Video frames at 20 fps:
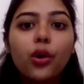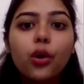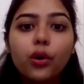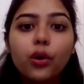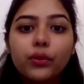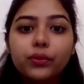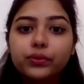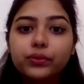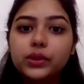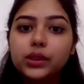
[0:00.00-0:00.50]

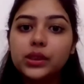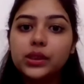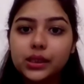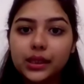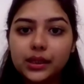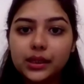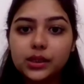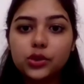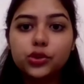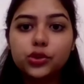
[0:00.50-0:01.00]
of the
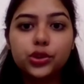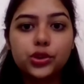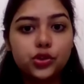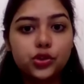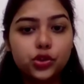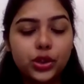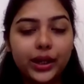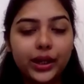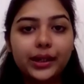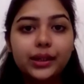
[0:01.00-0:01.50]
skill to your
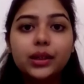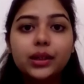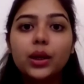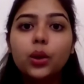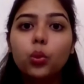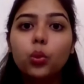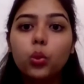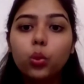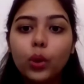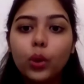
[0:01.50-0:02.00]
child
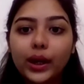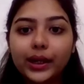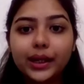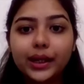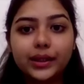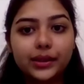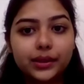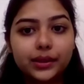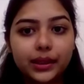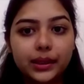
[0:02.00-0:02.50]
one
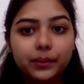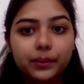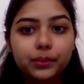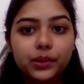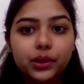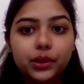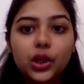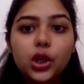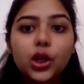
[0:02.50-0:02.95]
at a time.